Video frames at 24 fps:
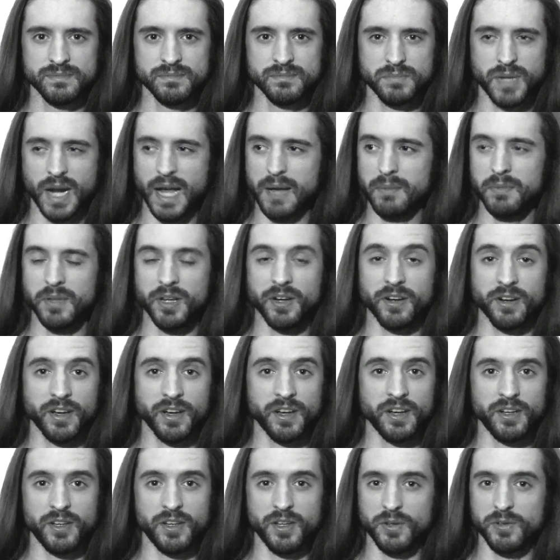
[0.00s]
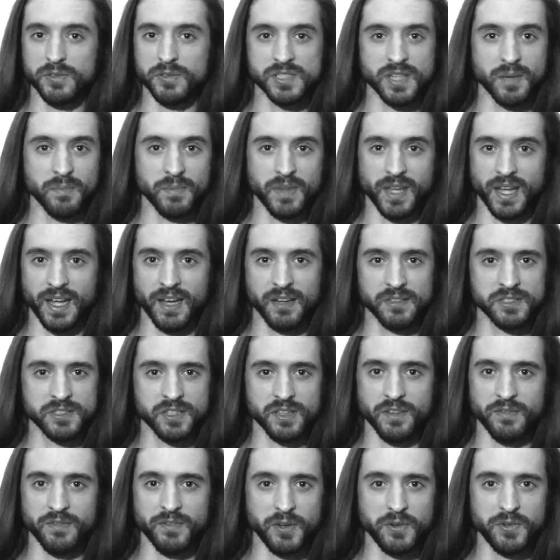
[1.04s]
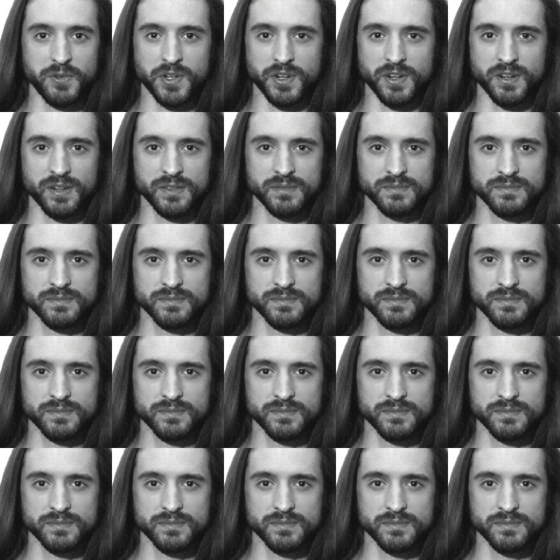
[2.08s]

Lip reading: Probably are going to do something else in the future.